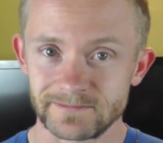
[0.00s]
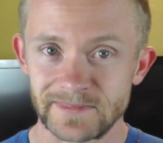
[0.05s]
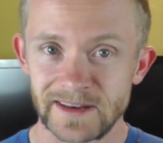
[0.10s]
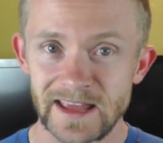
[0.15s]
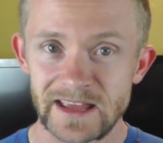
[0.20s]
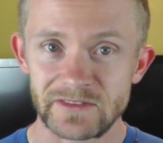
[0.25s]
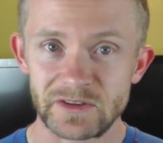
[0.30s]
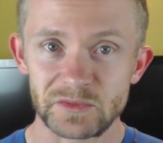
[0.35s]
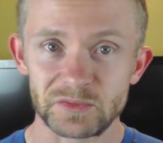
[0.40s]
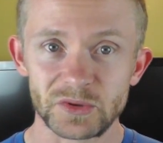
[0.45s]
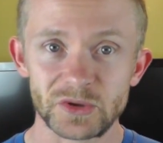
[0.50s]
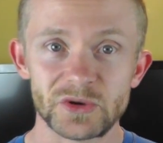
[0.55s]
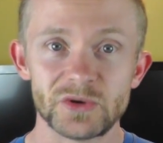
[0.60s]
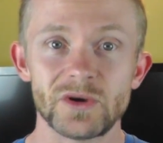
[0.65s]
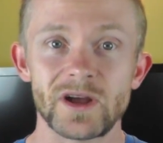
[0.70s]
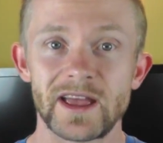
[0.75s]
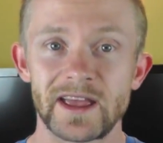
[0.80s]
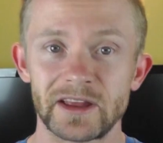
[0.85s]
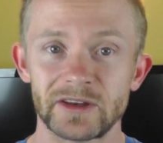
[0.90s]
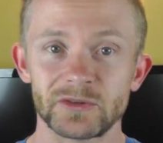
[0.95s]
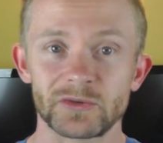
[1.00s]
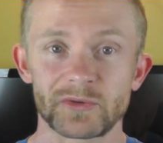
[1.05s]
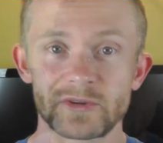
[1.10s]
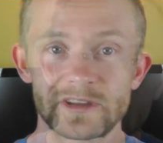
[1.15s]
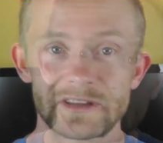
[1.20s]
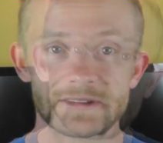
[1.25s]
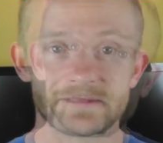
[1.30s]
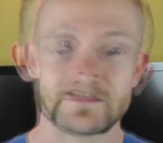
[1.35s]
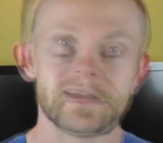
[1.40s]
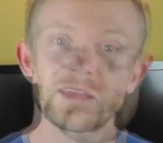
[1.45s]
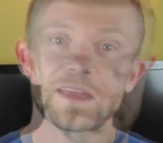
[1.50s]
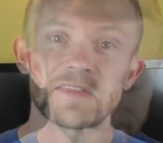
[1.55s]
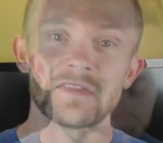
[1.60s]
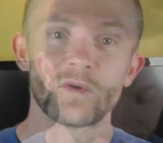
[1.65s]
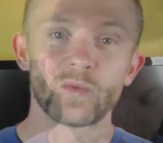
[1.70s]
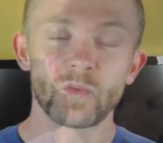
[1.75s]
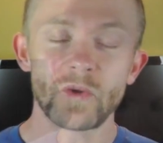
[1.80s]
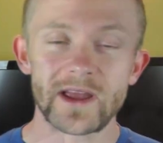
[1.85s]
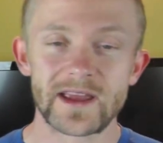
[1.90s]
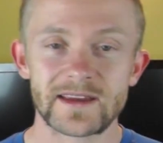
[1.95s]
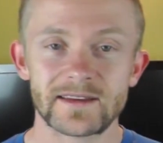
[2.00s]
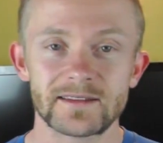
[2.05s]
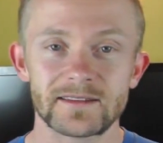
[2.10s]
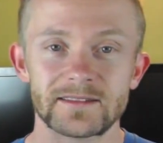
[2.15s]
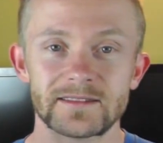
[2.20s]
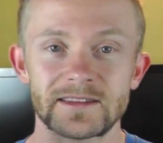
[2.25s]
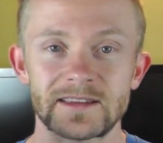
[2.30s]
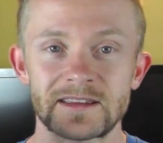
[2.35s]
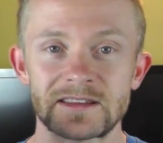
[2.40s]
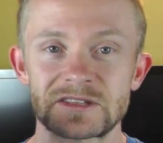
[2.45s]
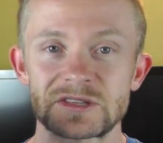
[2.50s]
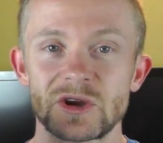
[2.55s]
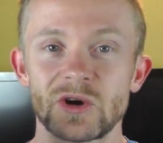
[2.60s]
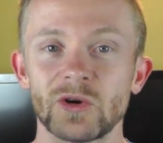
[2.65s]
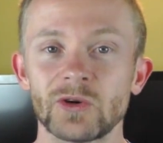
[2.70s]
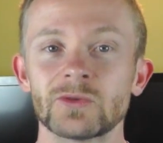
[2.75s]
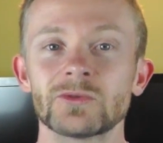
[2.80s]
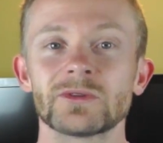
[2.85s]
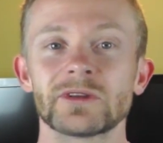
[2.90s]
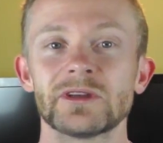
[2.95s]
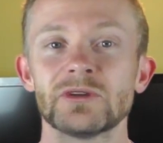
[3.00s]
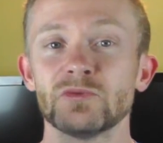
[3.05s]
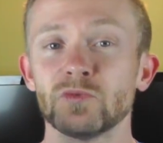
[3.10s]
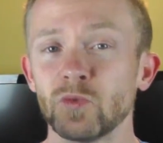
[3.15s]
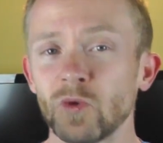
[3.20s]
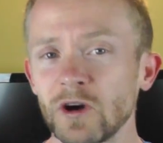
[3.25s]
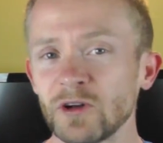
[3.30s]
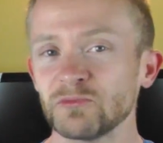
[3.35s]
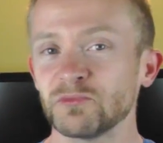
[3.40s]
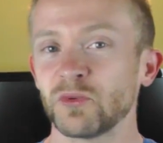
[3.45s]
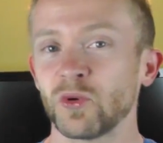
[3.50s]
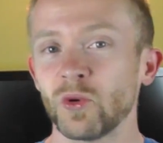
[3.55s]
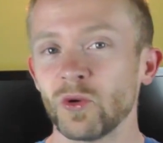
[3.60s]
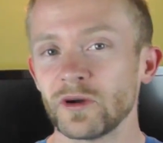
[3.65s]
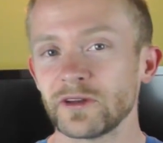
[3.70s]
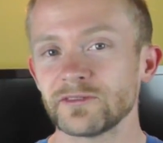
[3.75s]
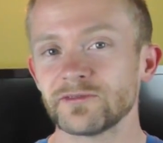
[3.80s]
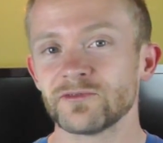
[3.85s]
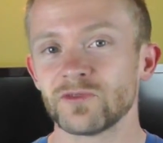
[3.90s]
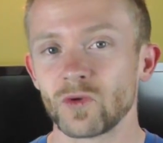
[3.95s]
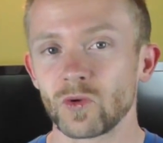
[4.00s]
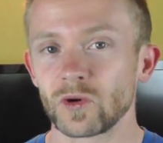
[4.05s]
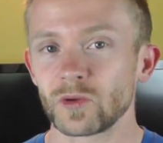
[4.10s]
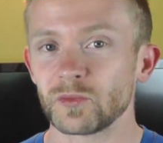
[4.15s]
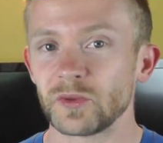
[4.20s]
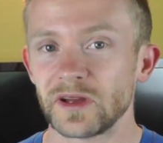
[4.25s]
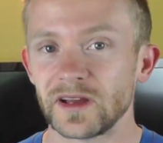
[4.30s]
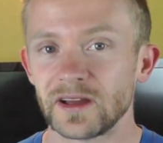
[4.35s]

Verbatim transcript: navy blue and green, and the weight is only 1.4